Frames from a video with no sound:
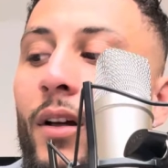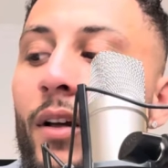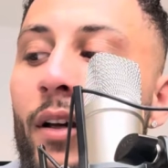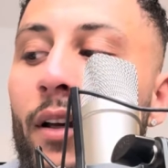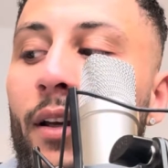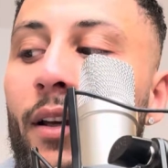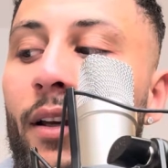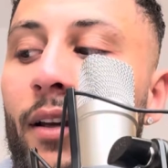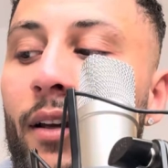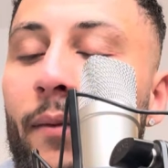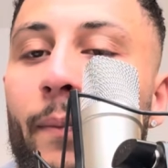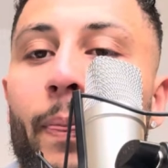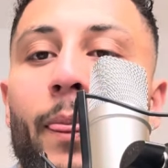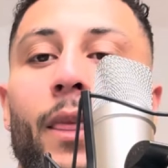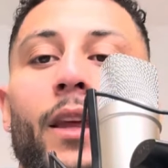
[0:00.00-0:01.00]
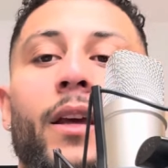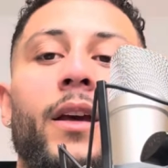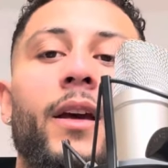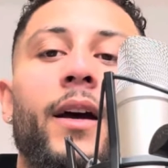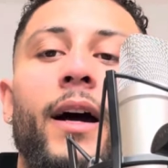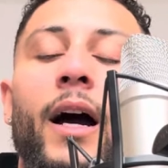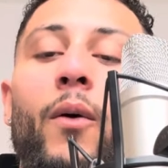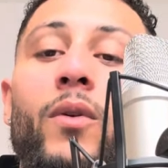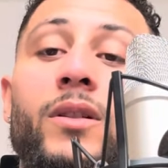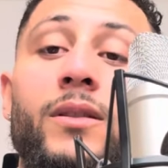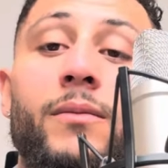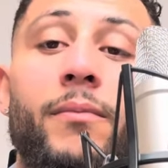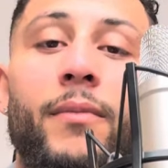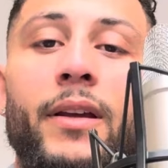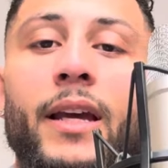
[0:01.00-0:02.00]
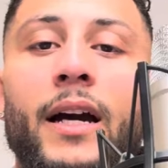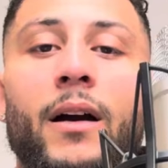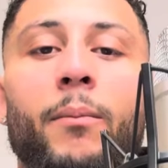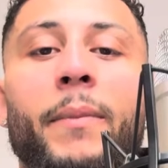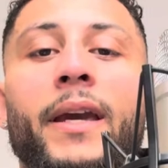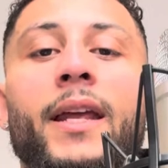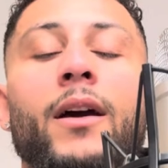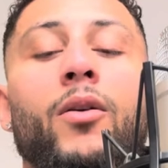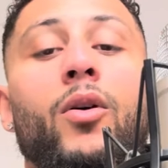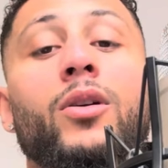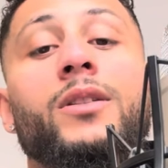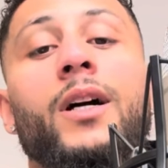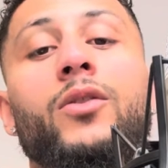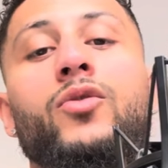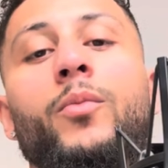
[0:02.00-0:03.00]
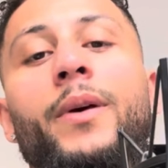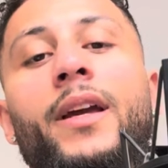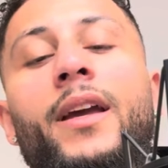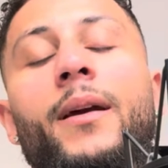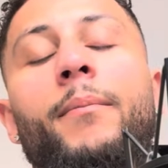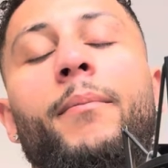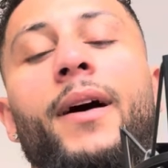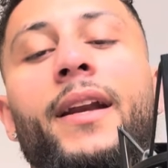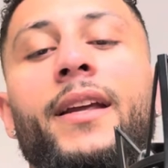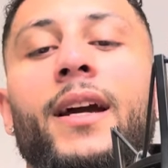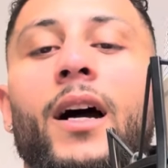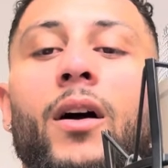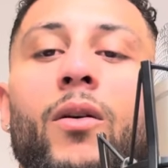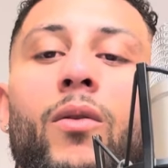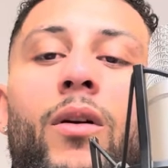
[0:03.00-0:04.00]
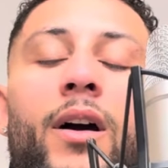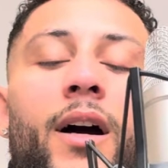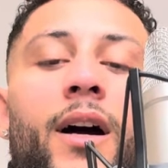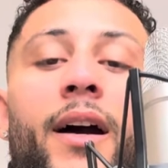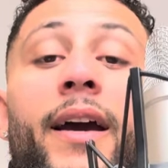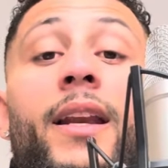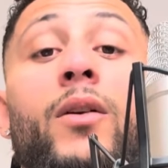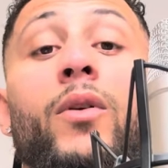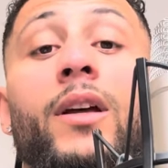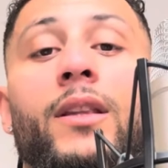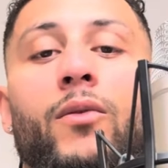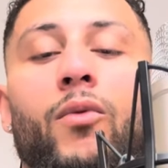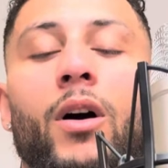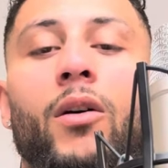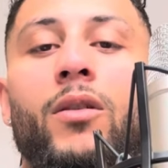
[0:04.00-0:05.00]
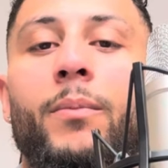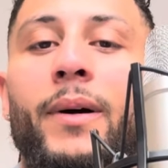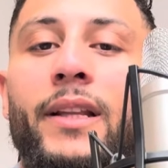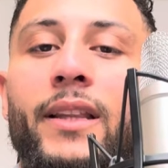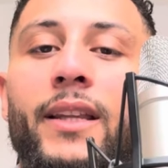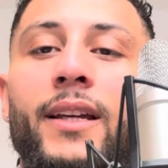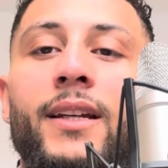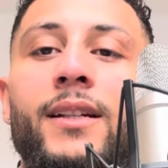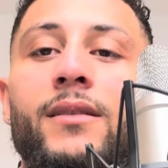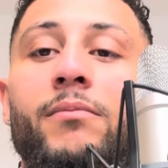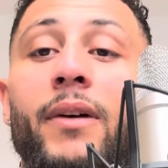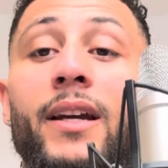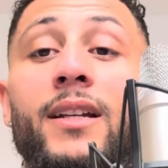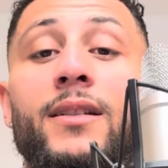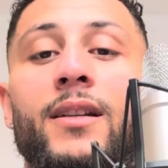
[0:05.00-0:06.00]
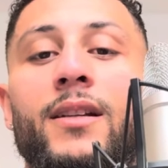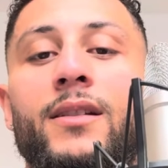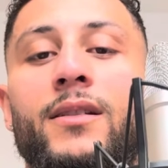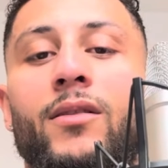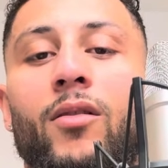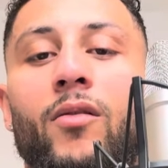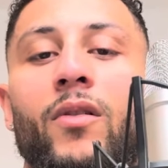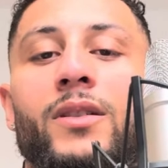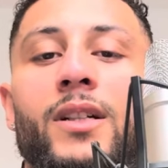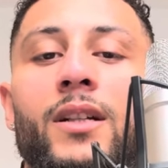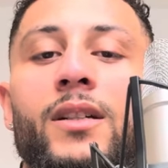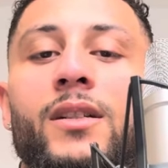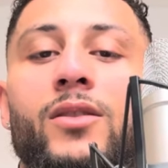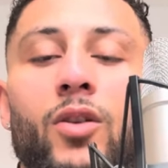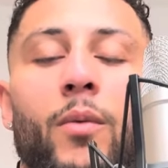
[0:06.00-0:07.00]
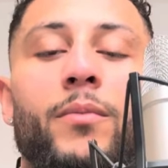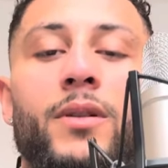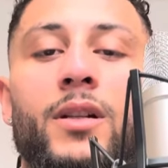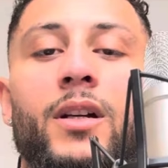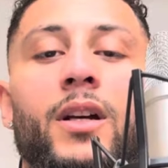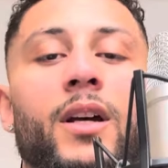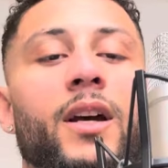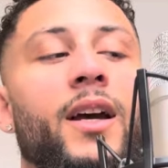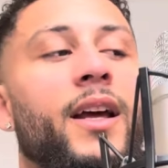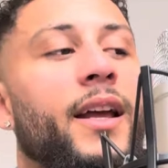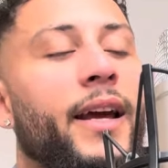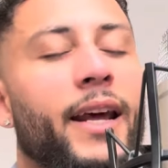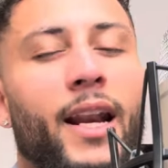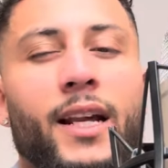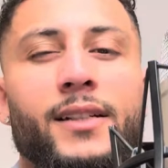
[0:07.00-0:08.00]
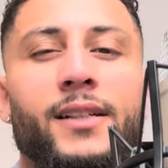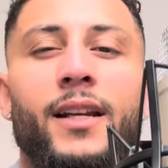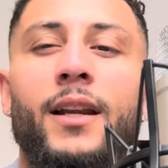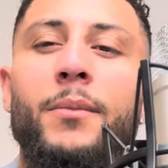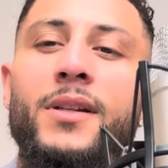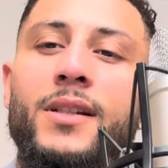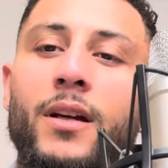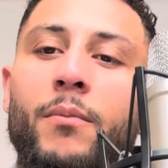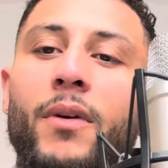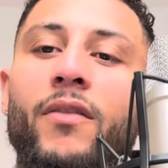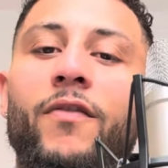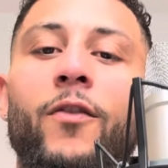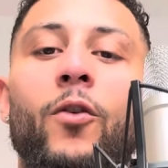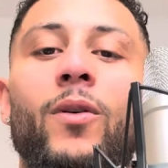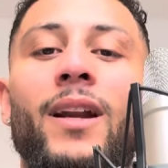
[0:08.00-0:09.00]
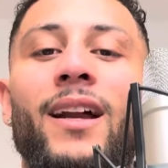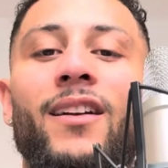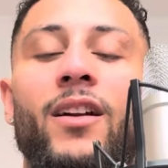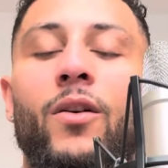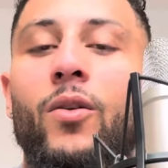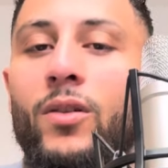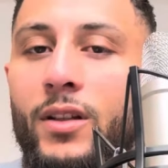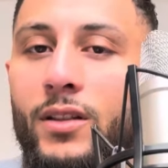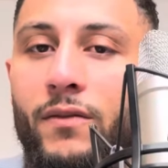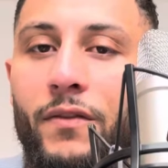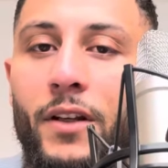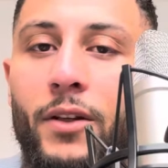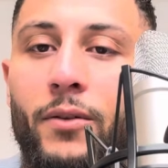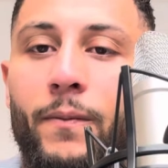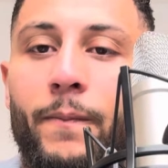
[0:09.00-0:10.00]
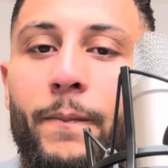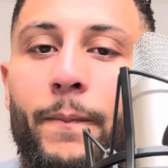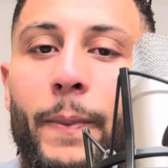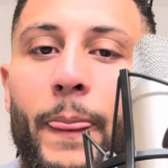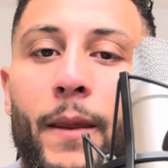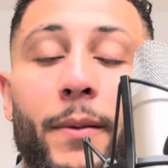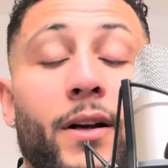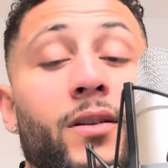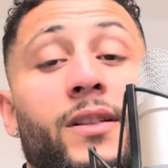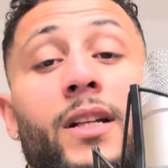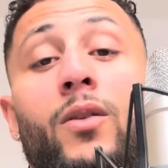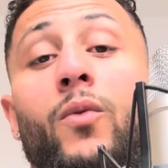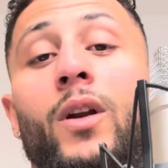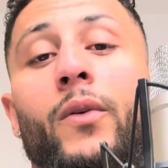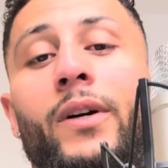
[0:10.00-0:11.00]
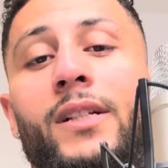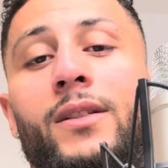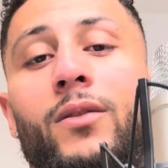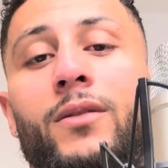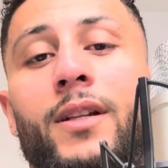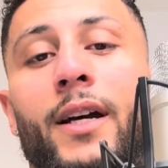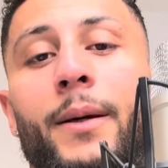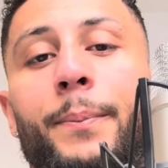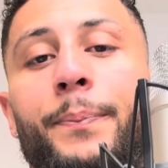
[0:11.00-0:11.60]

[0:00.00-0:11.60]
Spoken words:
Hey. I was making a course how to make money anywhere in the world. But the thing is, my internet all of a sudden stopped. And I said, let me take my phone and record this video because I don't want to waste no time.